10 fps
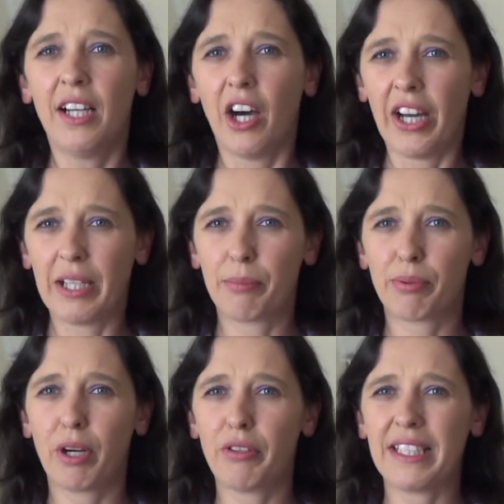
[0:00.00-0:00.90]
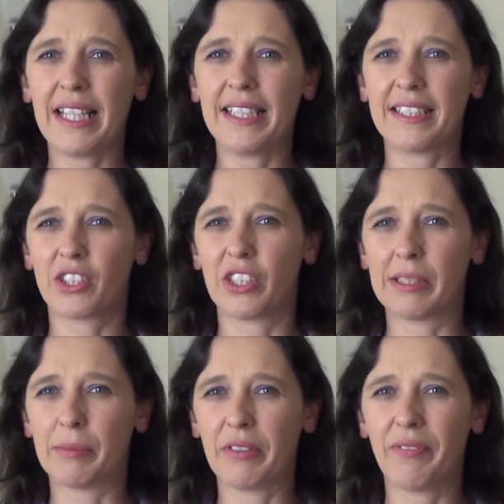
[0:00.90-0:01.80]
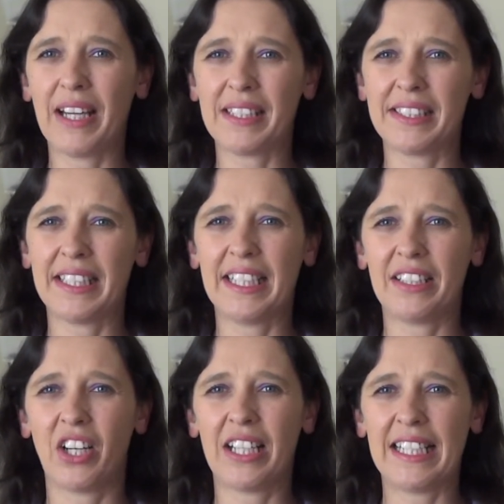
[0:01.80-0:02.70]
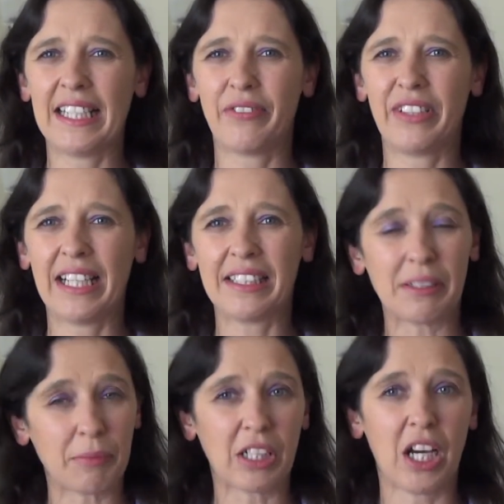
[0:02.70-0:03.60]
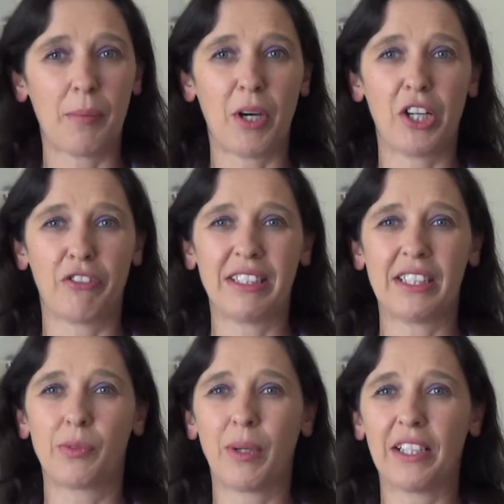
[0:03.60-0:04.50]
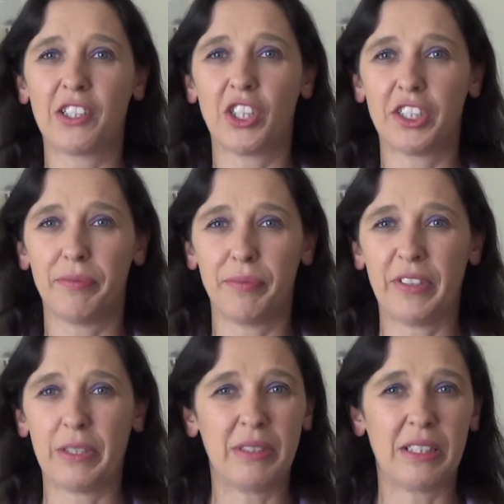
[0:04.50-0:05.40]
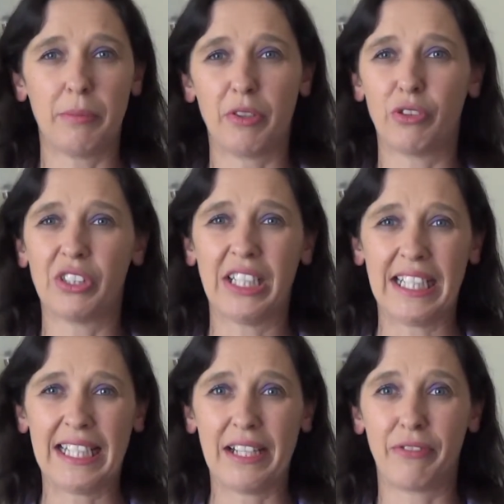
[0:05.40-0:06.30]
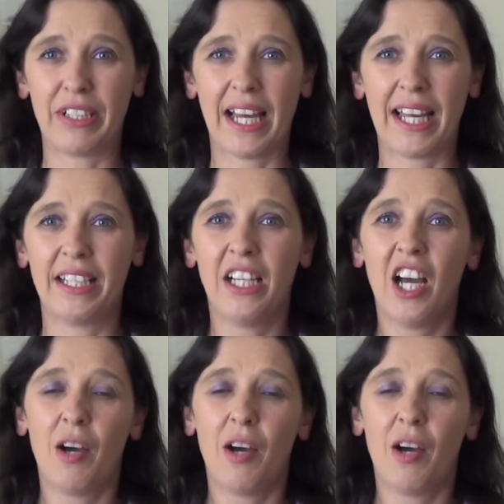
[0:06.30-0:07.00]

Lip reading: high in protein, it's got some of the fats in it that I need every day and some of the carbohydrates, as well as lots of vitamins and minerals I need every day.